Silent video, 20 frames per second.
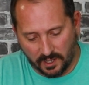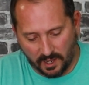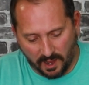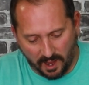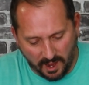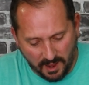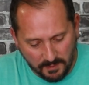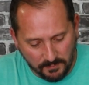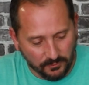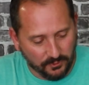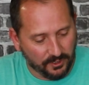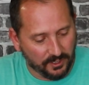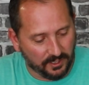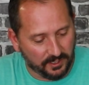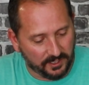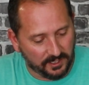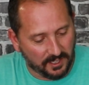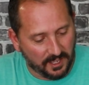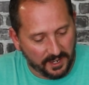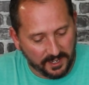I'm
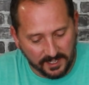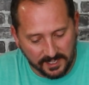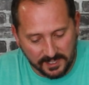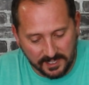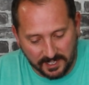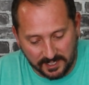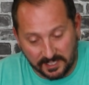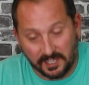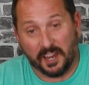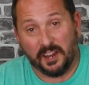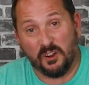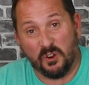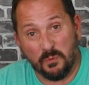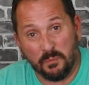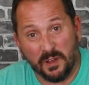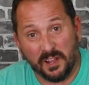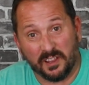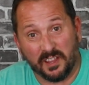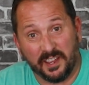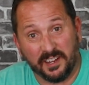really liking this. I
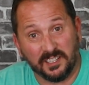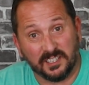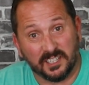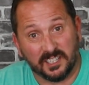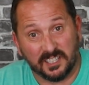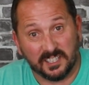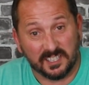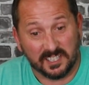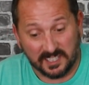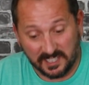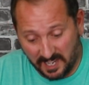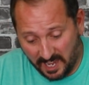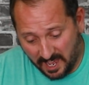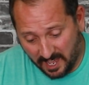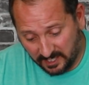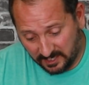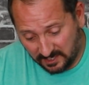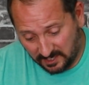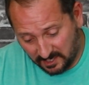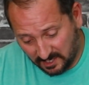hope I liked it in the
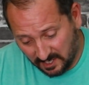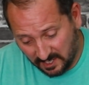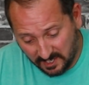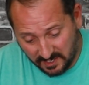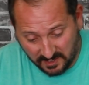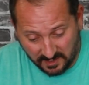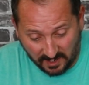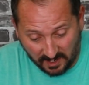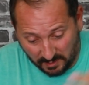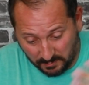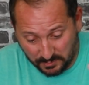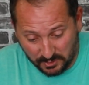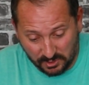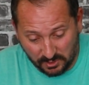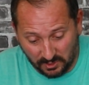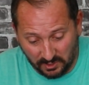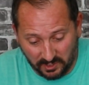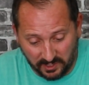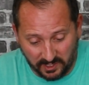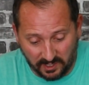test. I'm
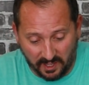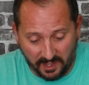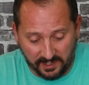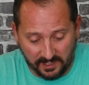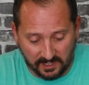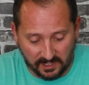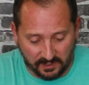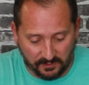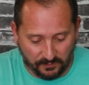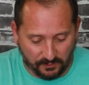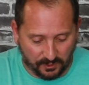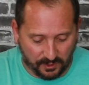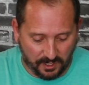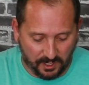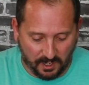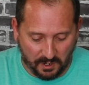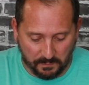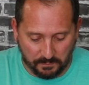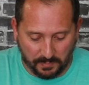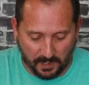certainly liking it for
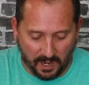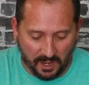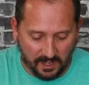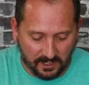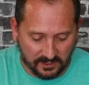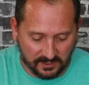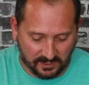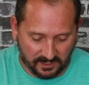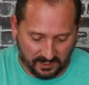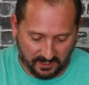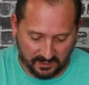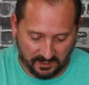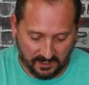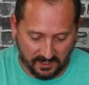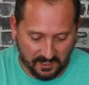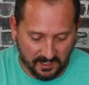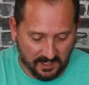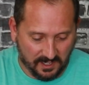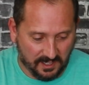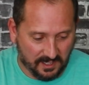the unboxing.
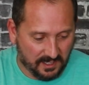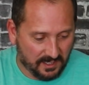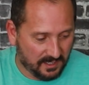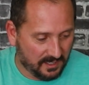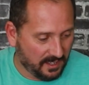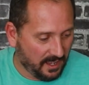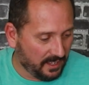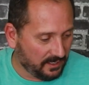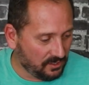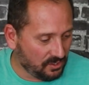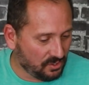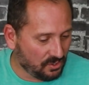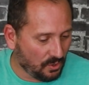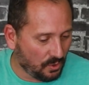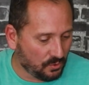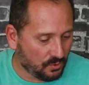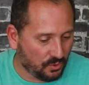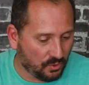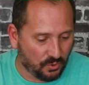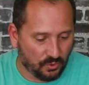That's
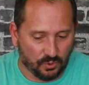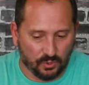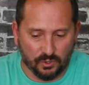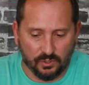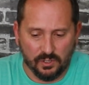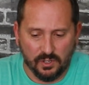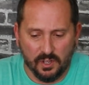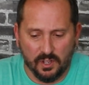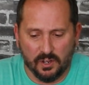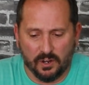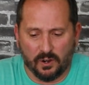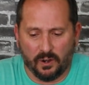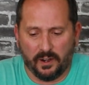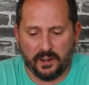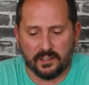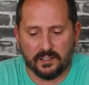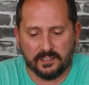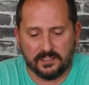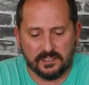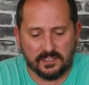so cool. All
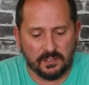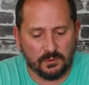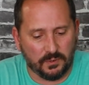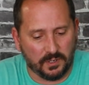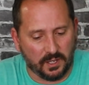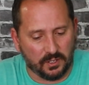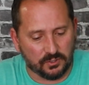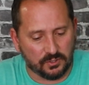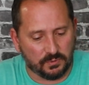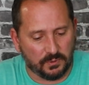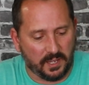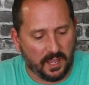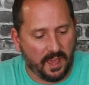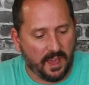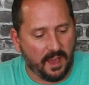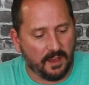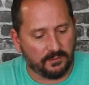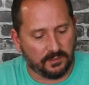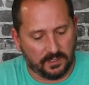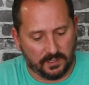right, let's see what else we
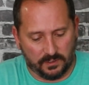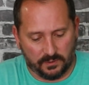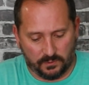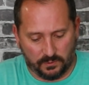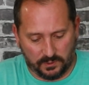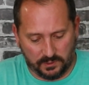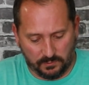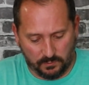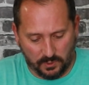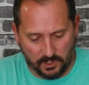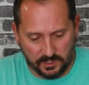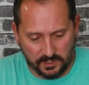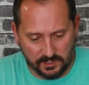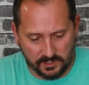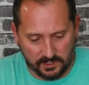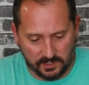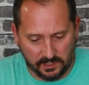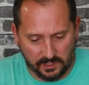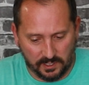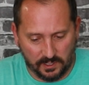have here. What
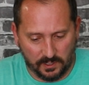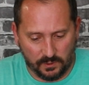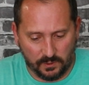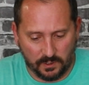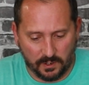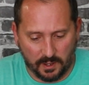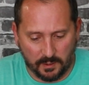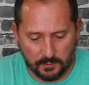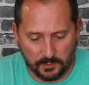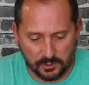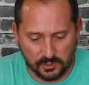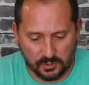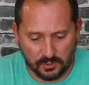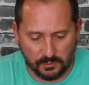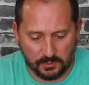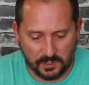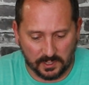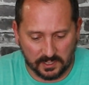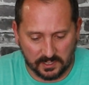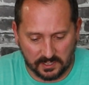is in here? I'm
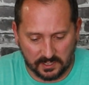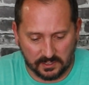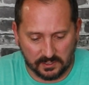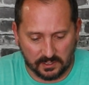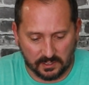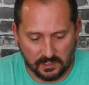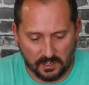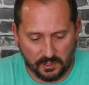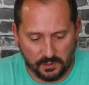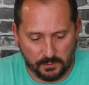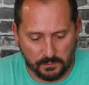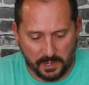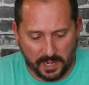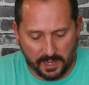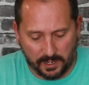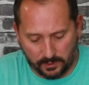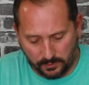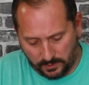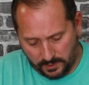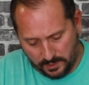assuming this is another
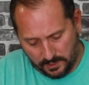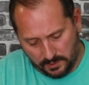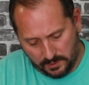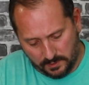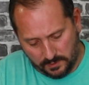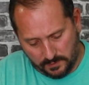battery.